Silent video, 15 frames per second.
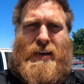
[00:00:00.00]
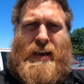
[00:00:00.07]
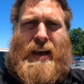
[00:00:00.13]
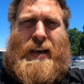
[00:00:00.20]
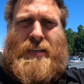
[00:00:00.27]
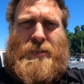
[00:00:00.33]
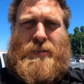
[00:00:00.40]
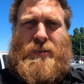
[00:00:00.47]

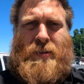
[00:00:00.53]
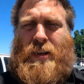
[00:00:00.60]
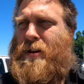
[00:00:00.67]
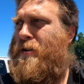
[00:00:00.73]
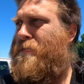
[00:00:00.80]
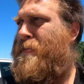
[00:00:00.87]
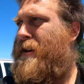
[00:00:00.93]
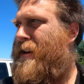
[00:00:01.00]
has
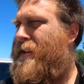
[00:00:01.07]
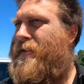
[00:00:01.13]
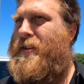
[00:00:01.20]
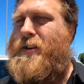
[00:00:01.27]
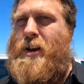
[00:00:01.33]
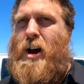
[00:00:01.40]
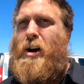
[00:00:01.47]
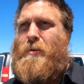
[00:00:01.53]
long been in
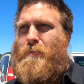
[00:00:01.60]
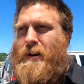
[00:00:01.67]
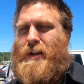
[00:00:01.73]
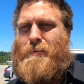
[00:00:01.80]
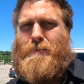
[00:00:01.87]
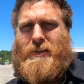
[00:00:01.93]
the dog breeding